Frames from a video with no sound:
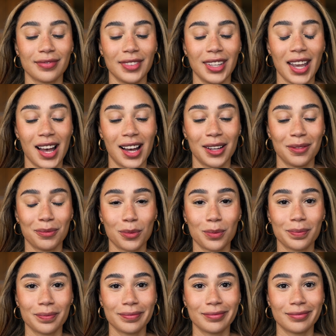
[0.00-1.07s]
yeah,
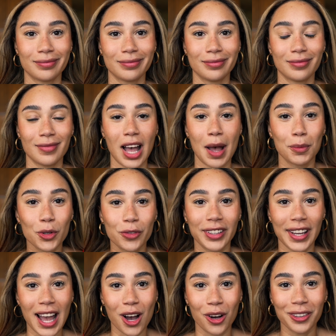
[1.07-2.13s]
I'm moving
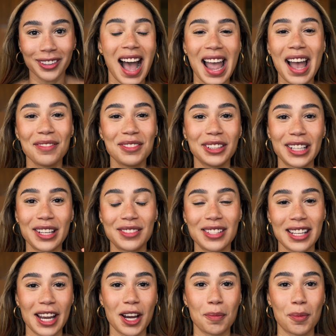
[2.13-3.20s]
out. I have to leave to
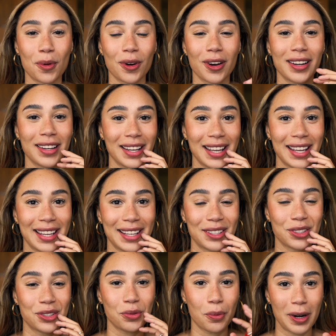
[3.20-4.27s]
the airport
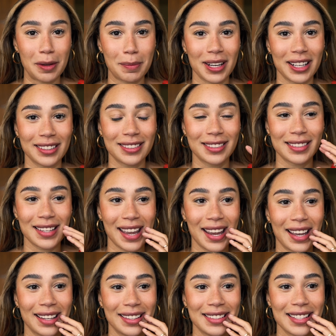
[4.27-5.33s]
in 20 minutes,
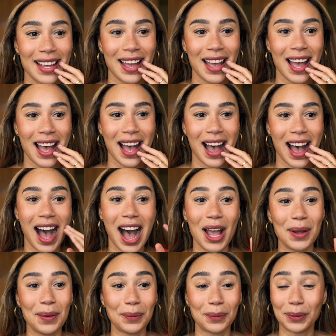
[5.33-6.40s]
and
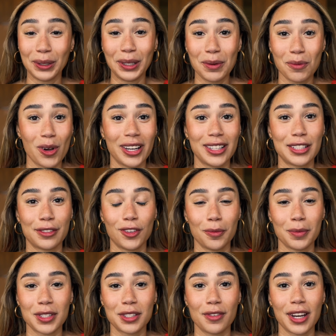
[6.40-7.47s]
I really wanted to film
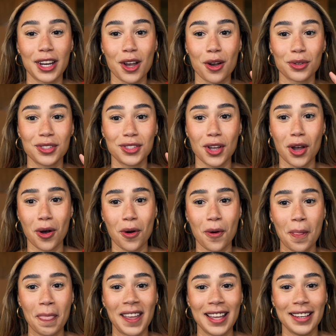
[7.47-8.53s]
this video, so
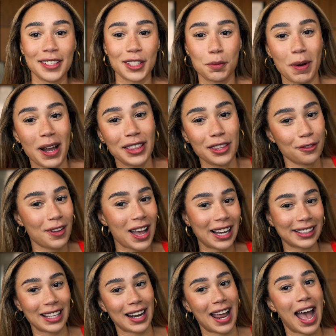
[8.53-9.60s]
despite the
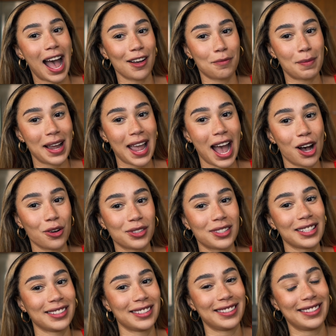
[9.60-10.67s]
fact that half my house
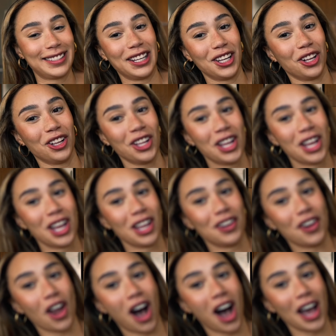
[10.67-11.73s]
is still
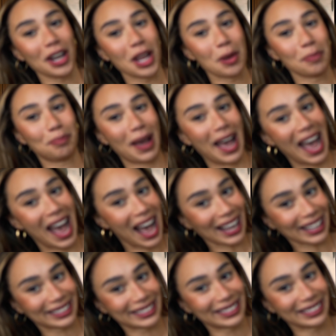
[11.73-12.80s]
not
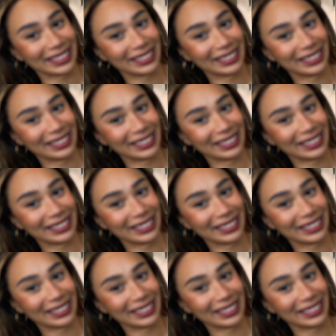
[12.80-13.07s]
packed,